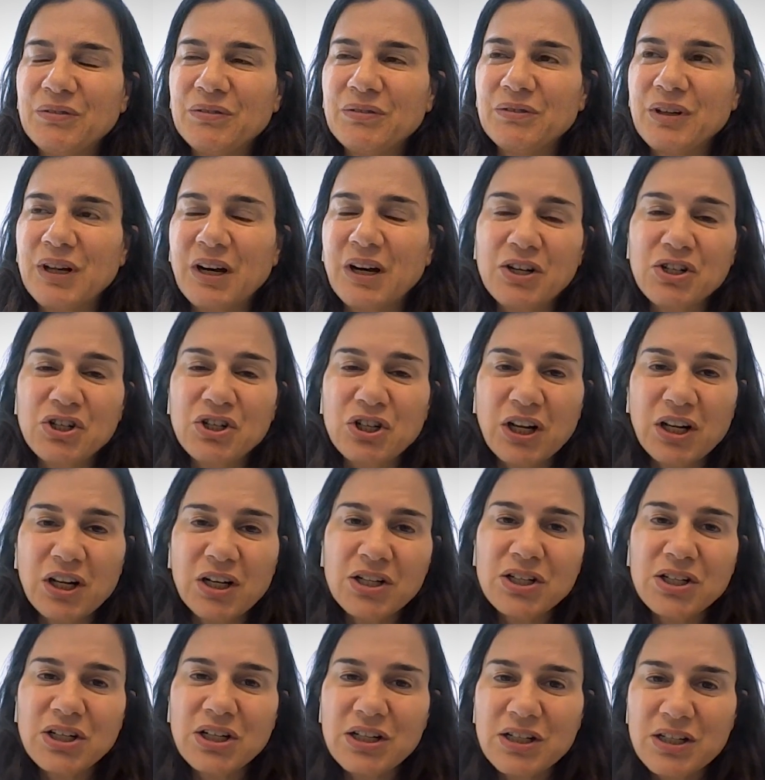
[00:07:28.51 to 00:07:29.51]
There are
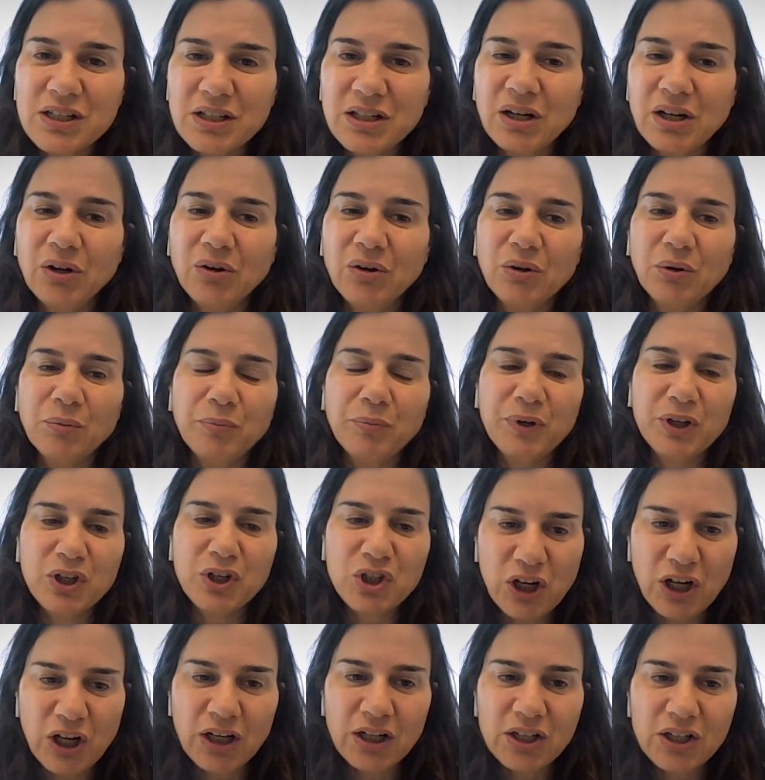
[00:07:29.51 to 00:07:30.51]
challenges. There are going to be
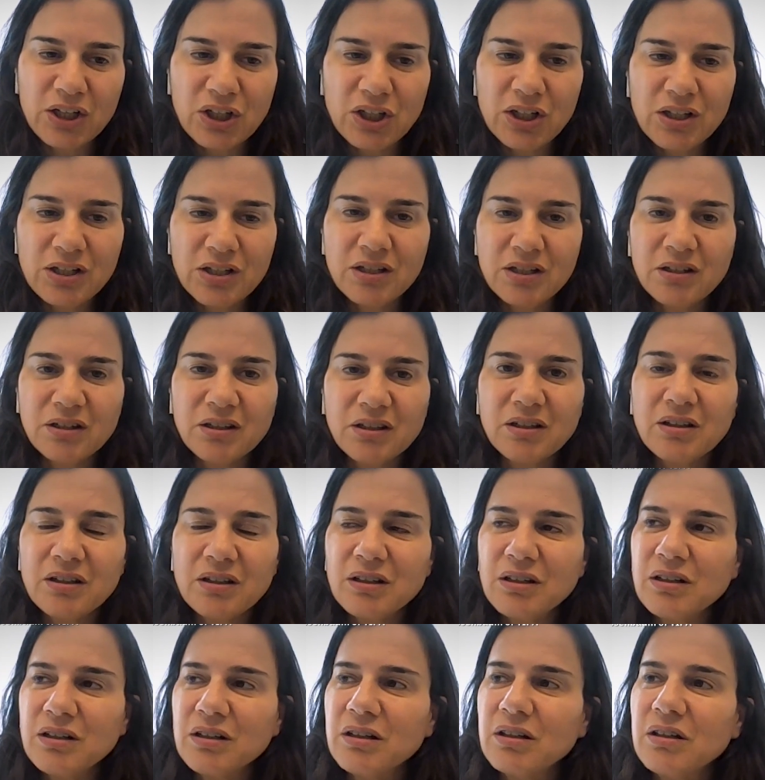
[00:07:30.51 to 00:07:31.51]
challenges.
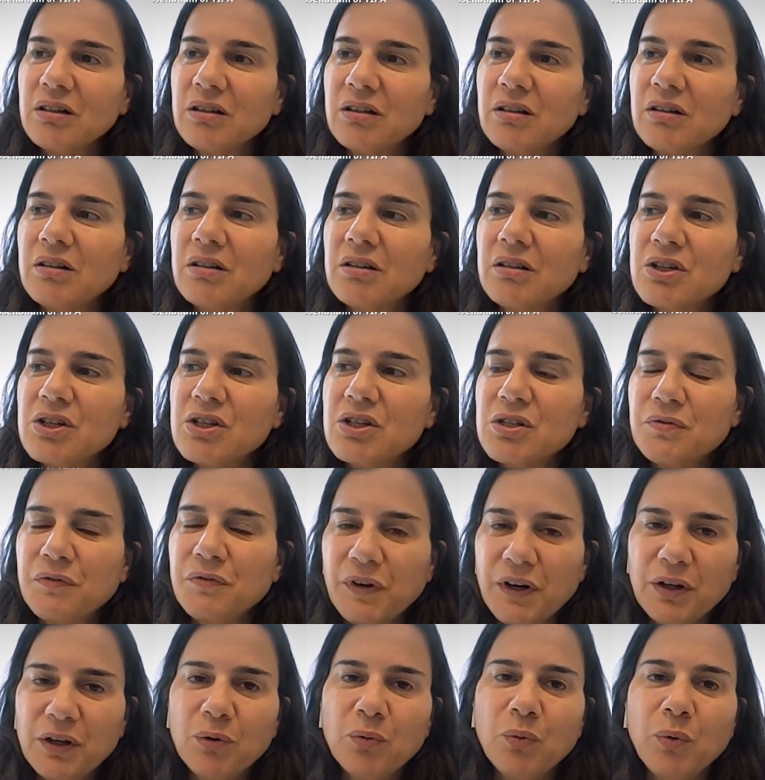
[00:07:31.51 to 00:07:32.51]
Just
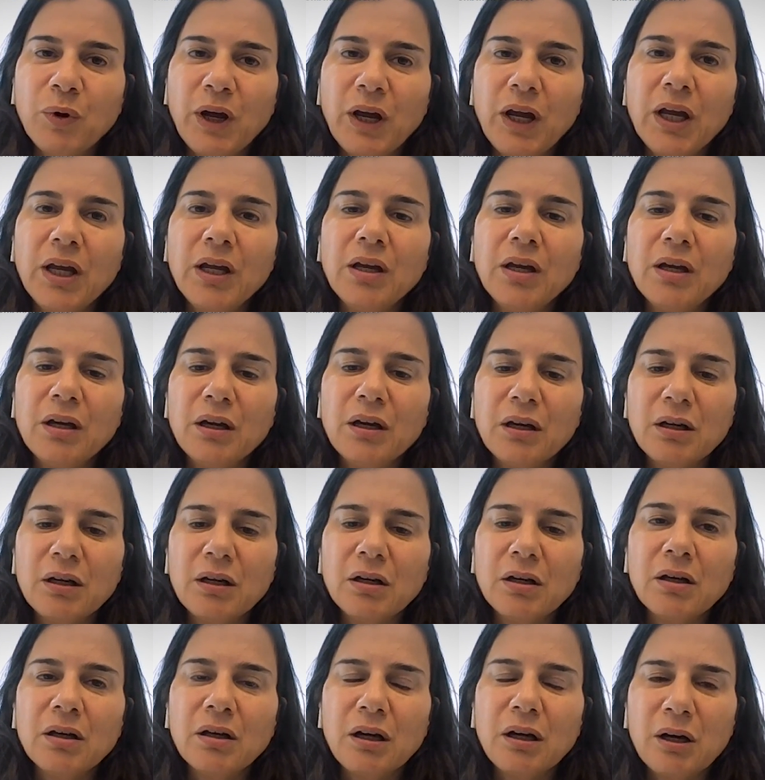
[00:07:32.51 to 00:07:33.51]
find a way
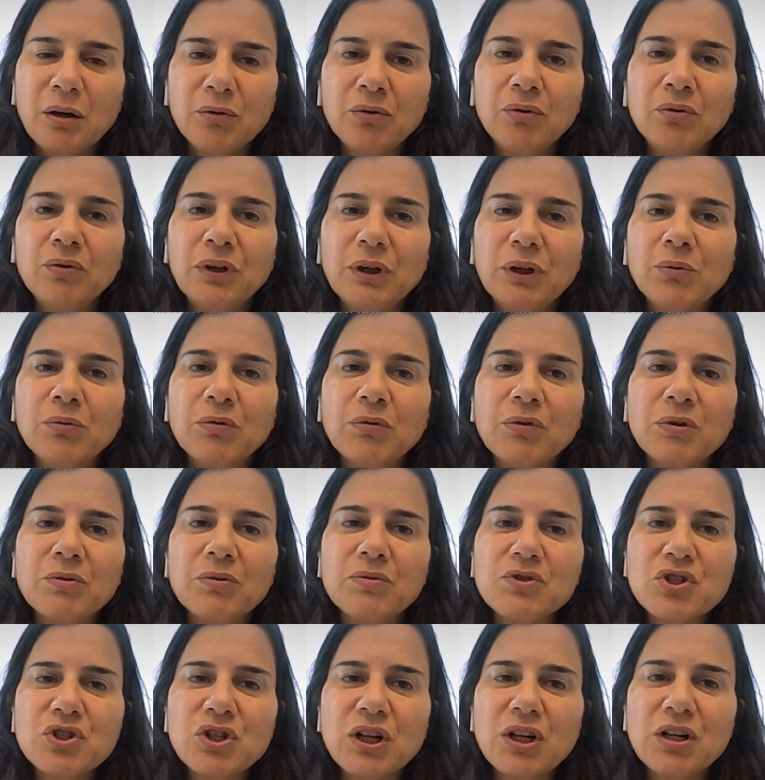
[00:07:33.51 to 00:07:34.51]
how to deal with
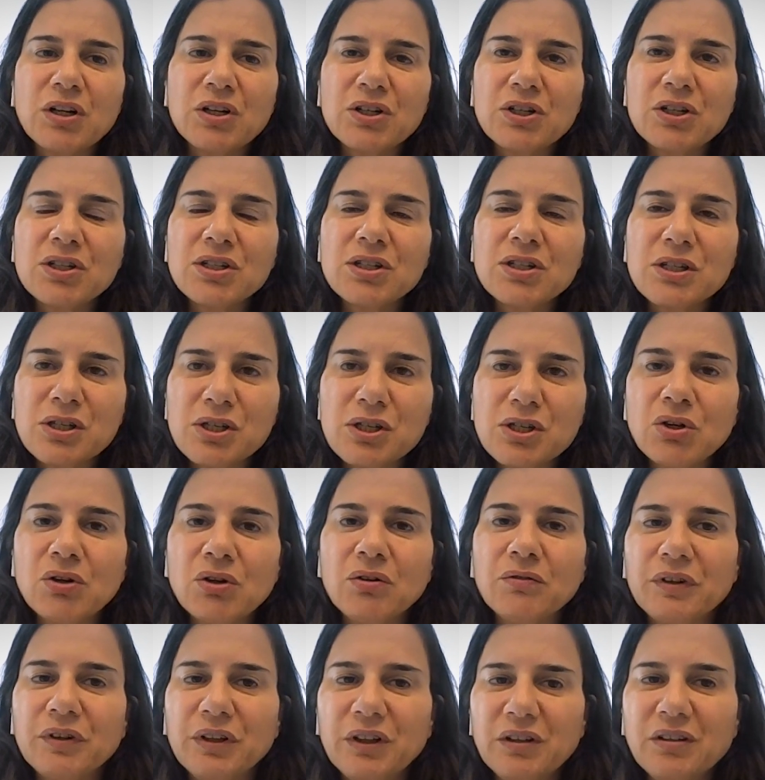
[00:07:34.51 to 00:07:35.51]
those challenges and
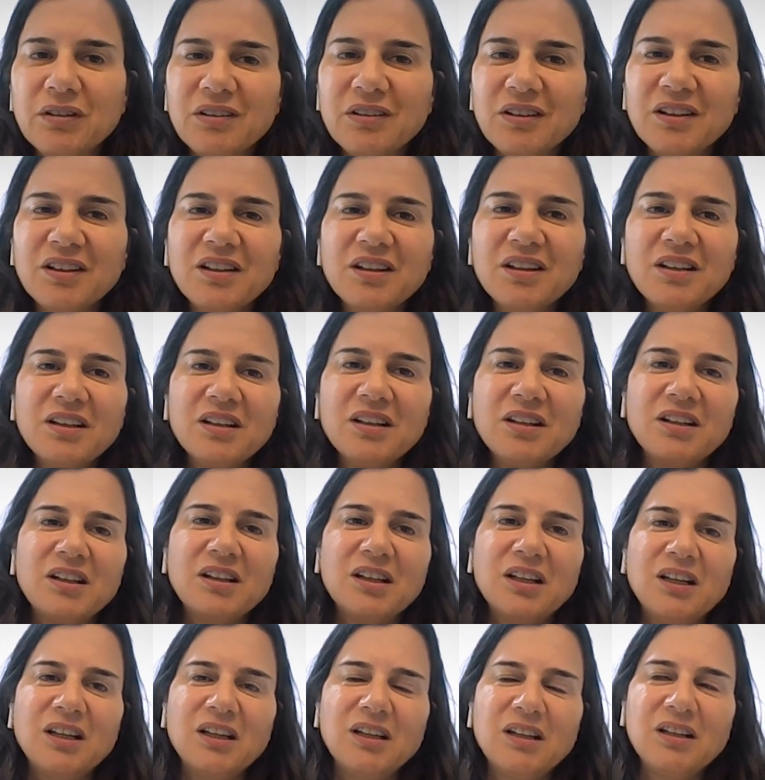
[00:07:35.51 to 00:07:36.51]
solve it.
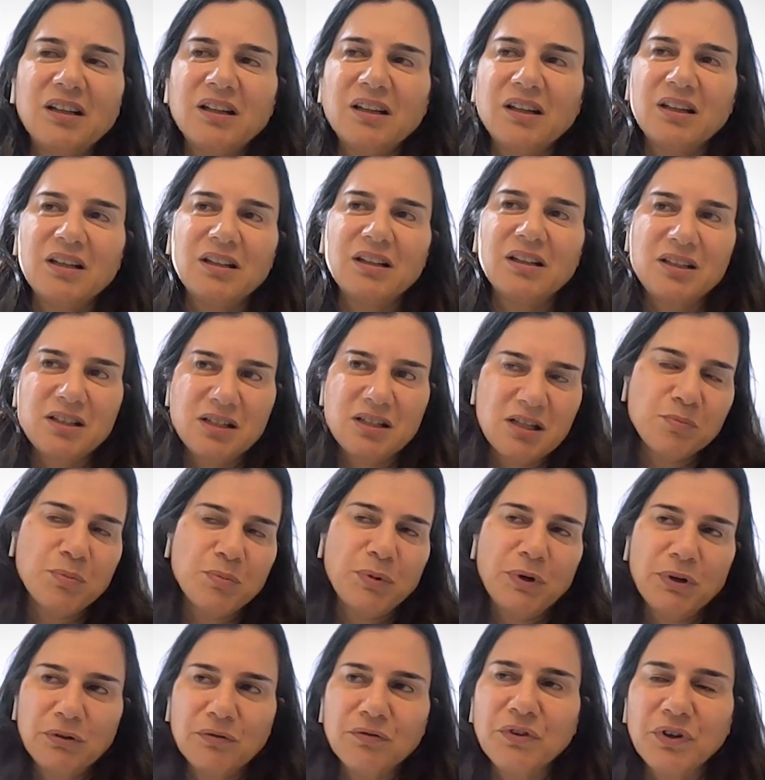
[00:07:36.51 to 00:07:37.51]
And this is
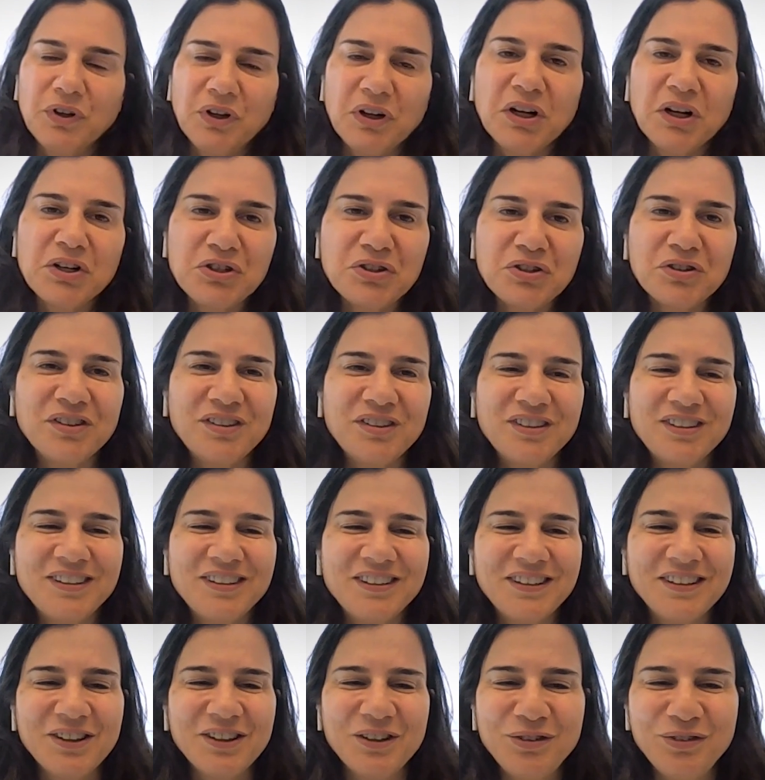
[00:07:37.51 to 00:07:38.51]
part of the culture
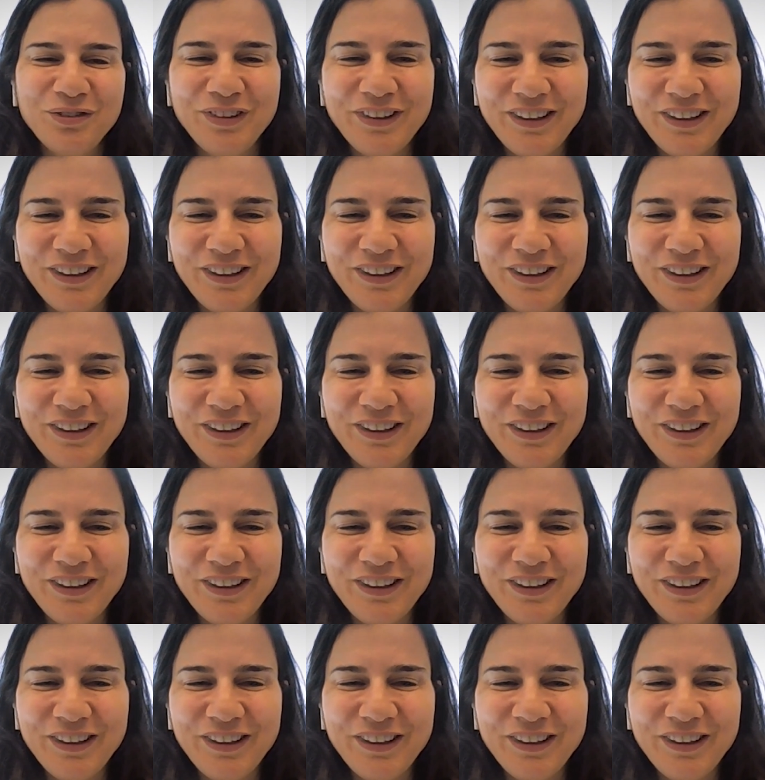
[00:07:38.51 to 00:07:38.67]
of